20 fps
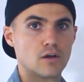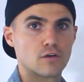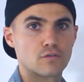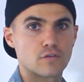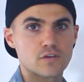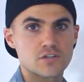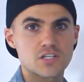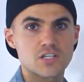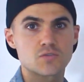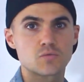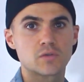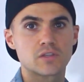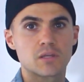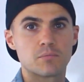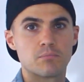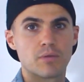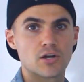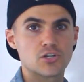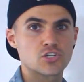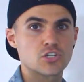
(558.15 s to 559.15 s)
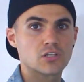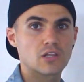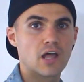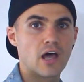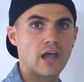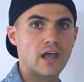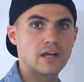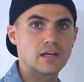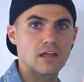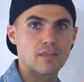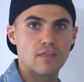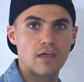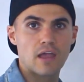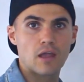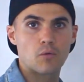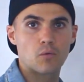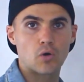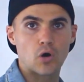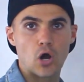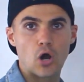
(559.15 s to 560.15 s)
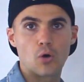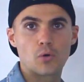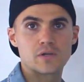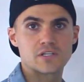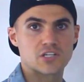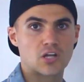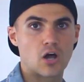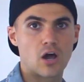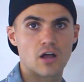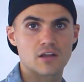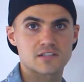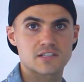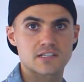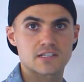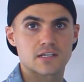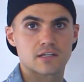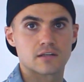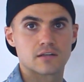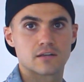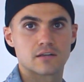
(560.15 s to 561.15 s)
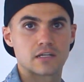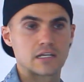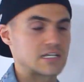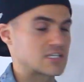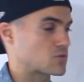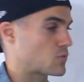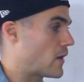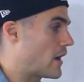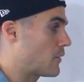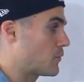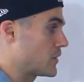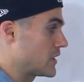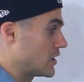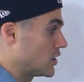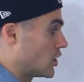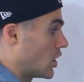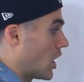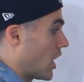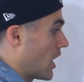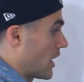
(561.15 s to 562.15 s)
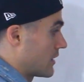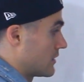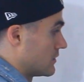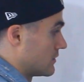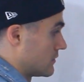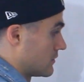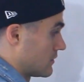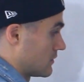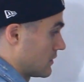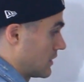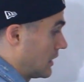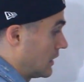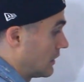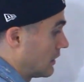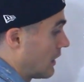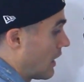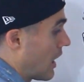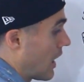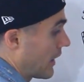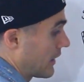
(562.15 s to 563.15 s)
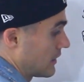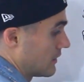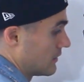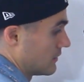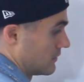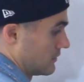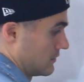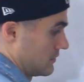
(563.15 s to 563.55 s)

Versus with the budget line, they were always constant. It's why we got a line